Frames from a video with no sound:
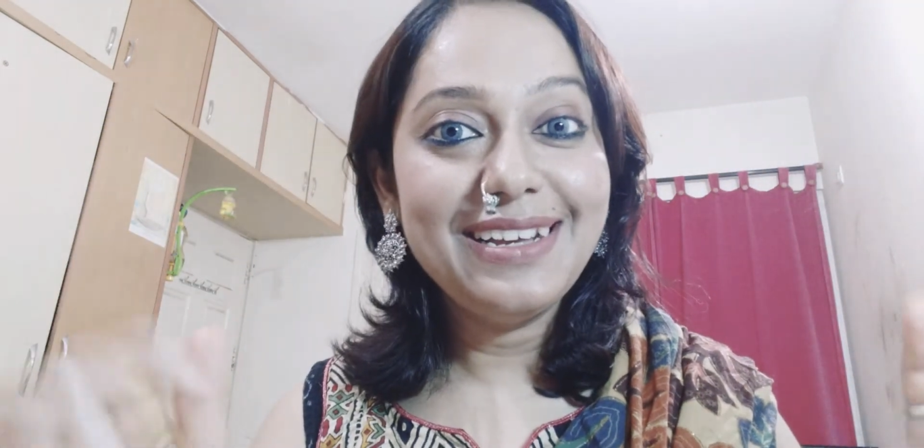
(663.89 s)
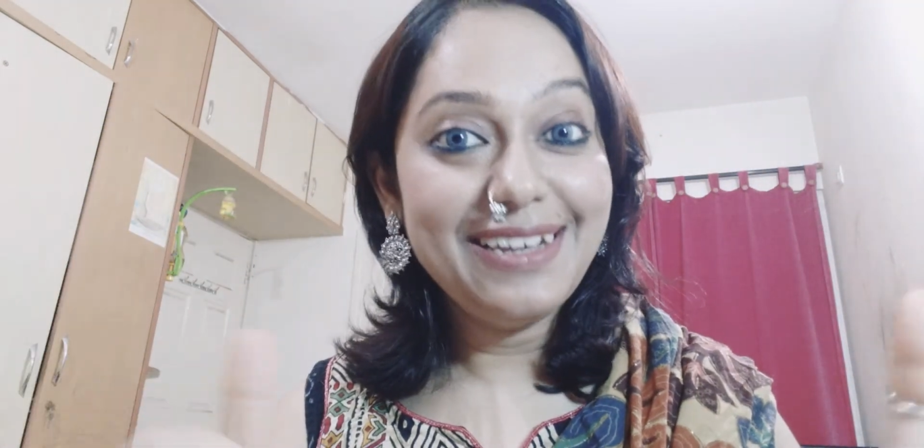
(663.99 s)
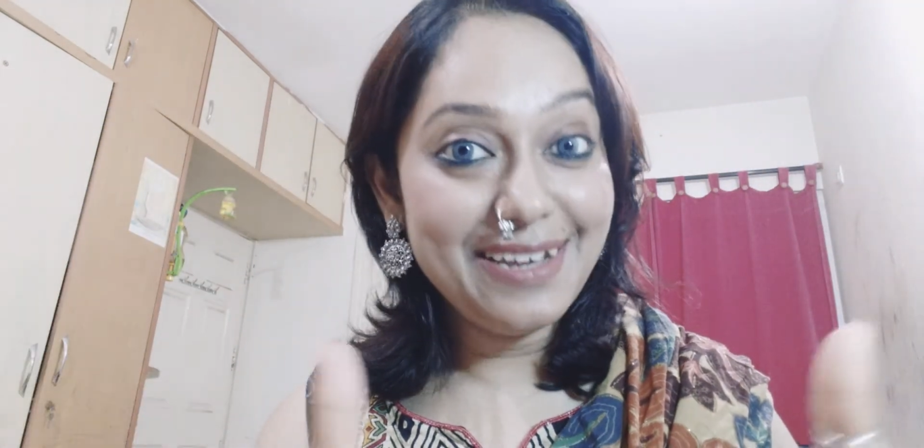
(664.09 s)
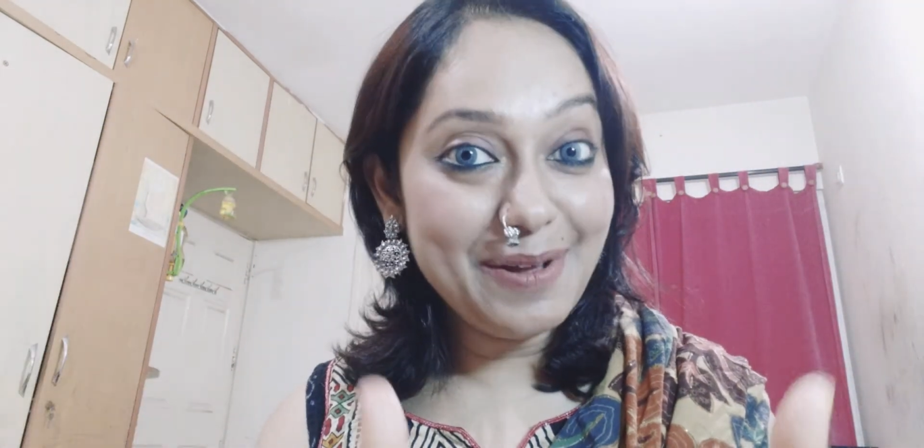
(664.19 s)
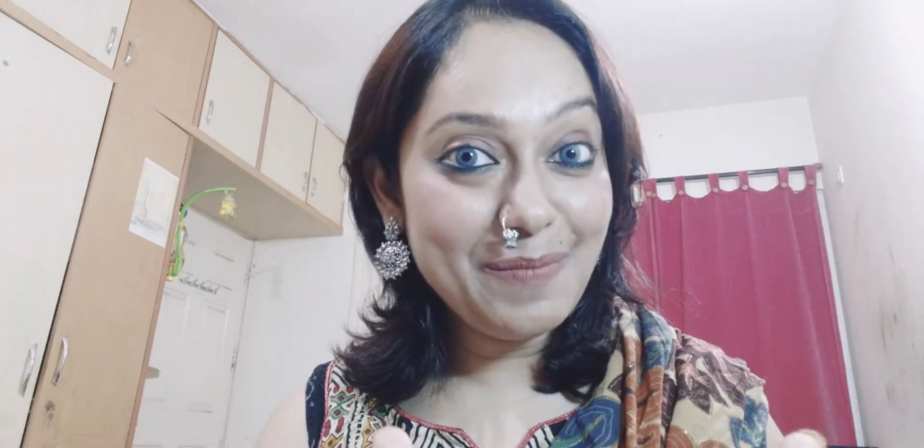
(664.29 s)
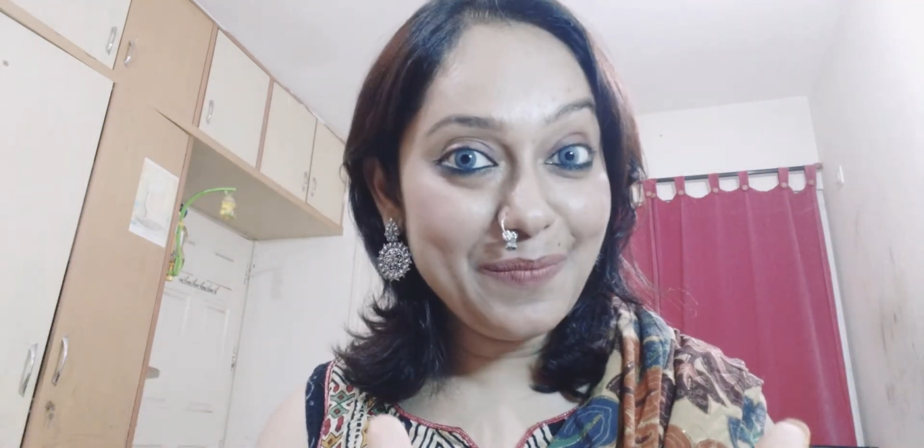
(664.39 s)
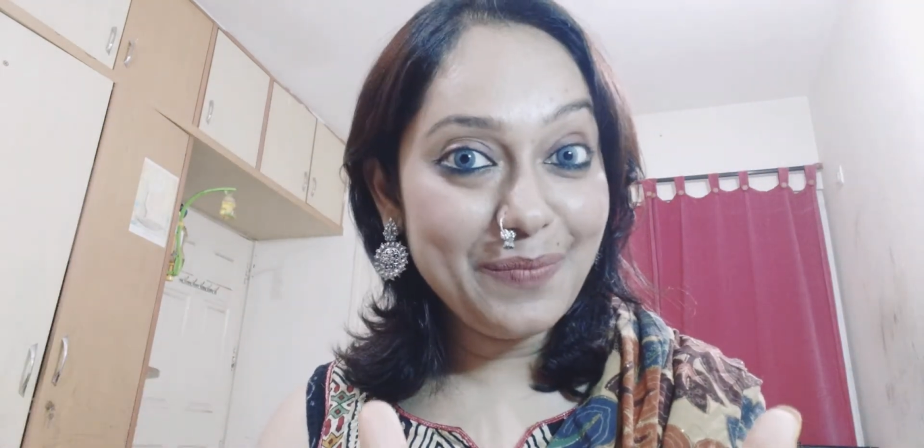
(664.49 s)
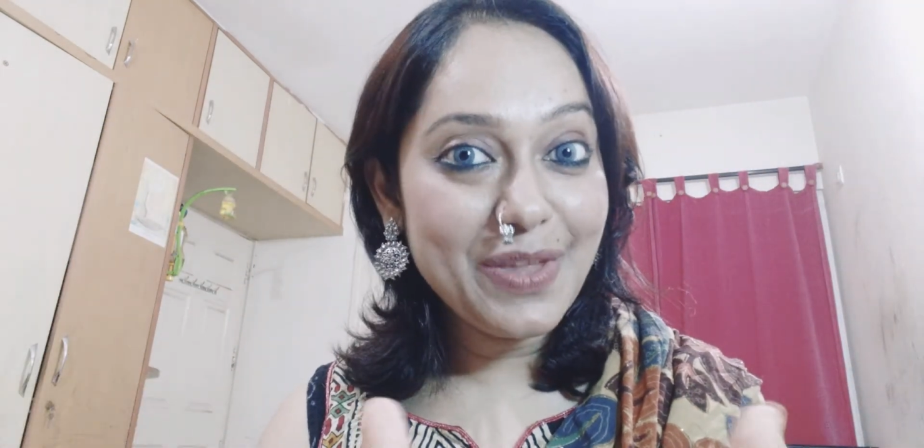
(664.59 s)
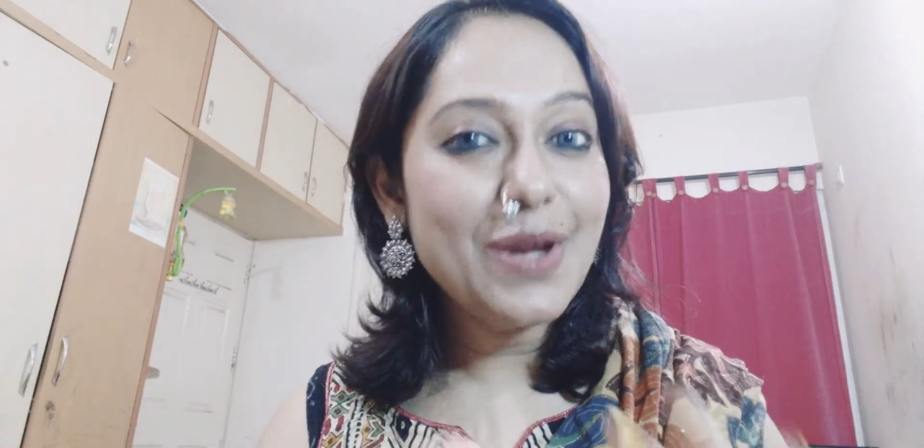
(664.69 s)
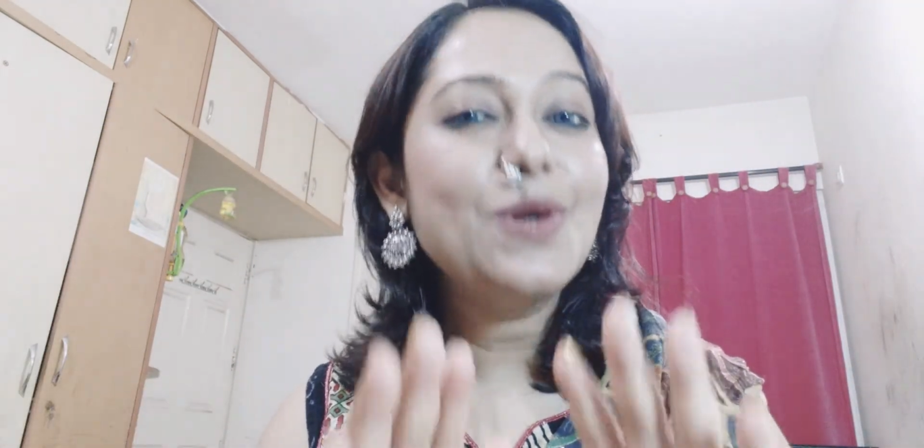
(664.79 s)
Yeah?
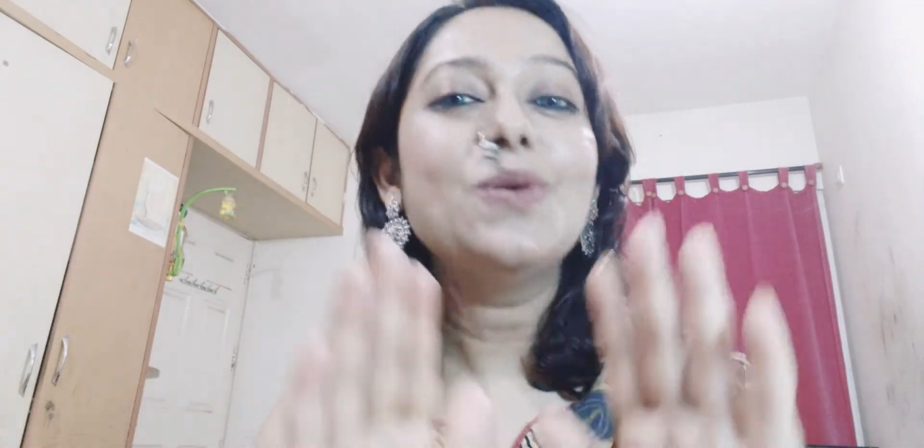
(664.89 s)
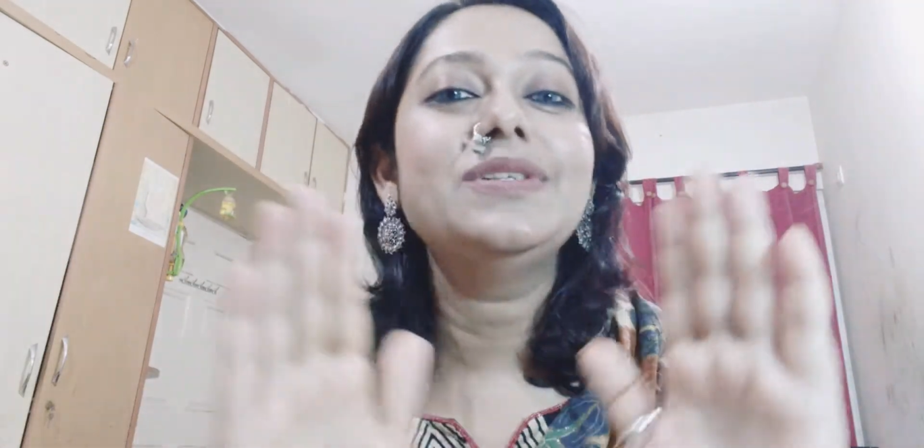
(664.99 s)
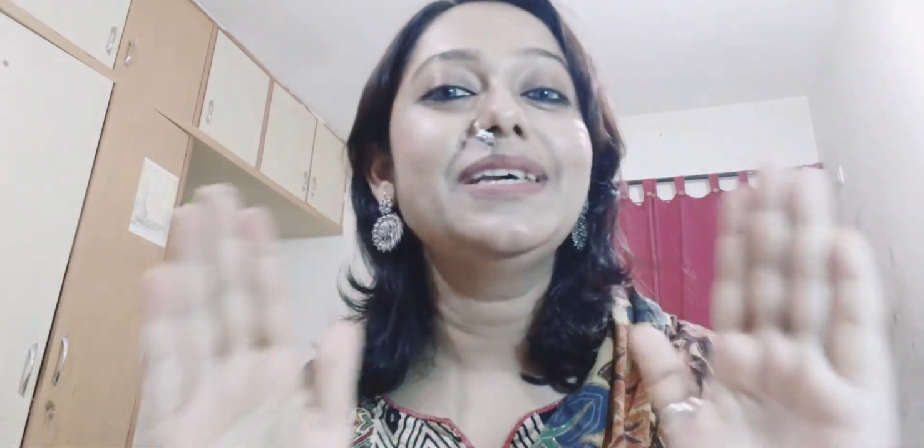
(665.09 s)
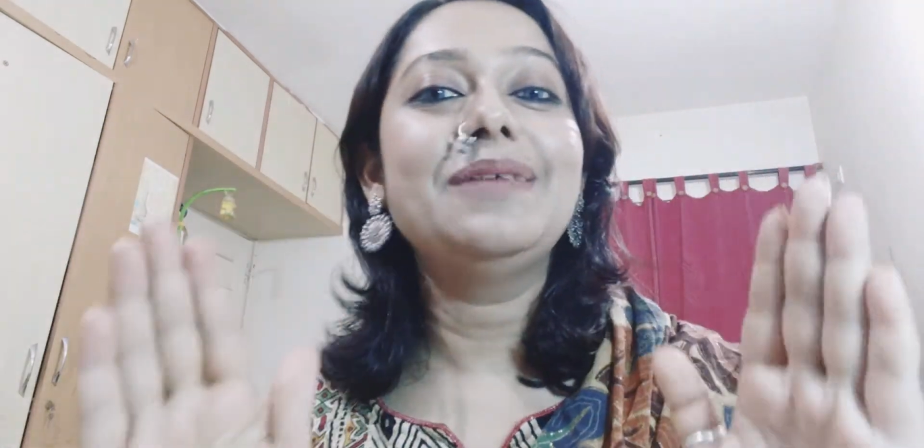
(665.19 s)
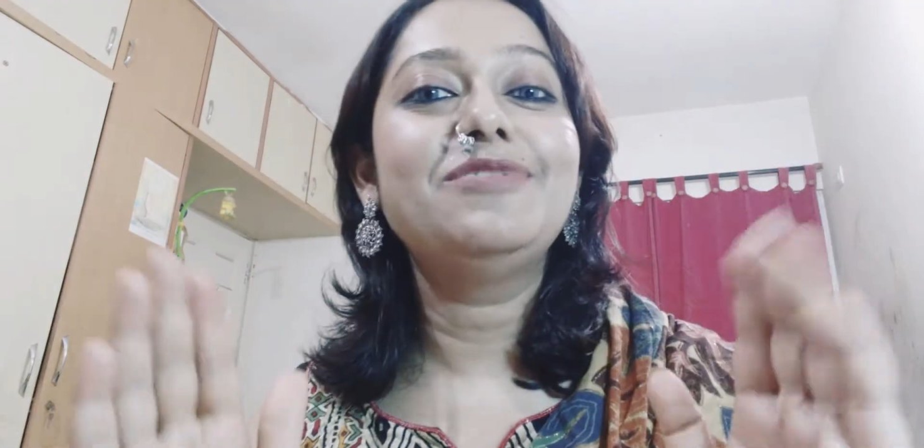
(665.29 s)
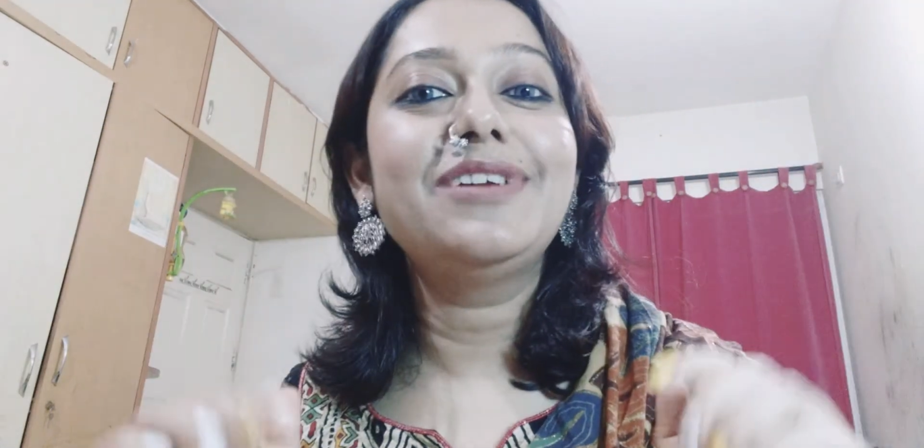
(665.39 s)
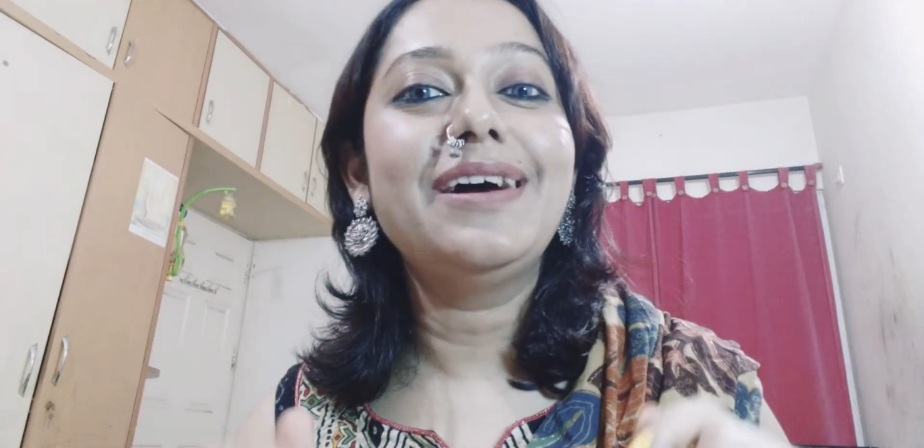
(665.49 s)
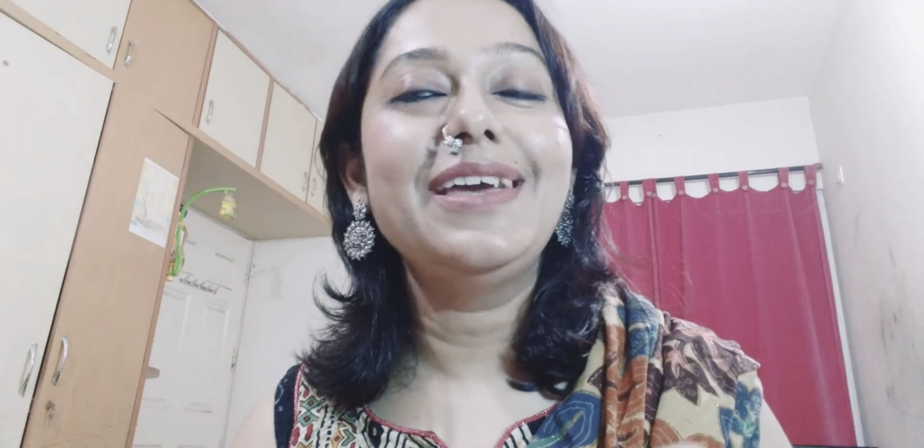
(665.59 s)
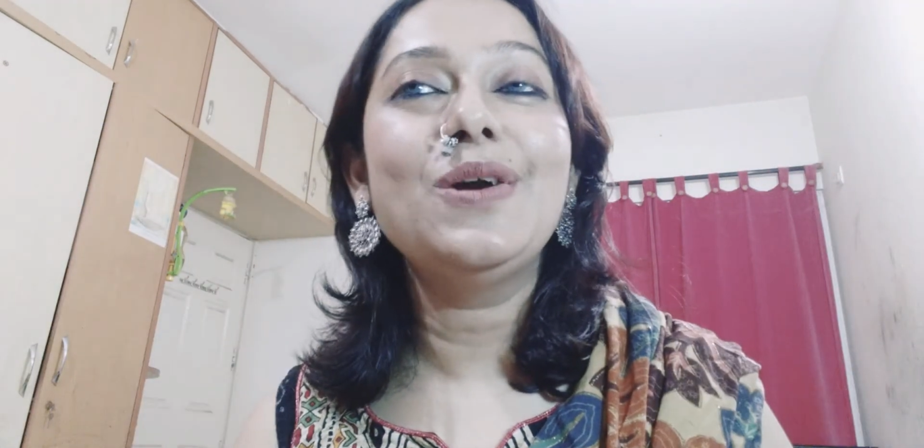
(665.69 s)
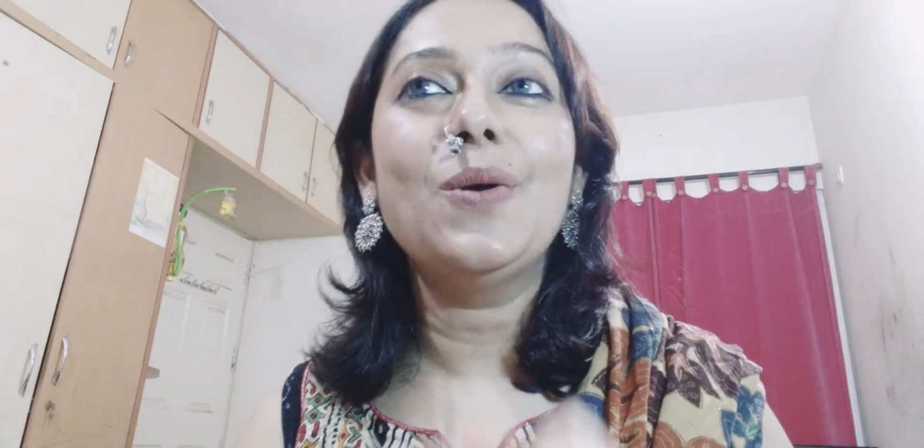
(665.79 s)
Don't say, I'm trying,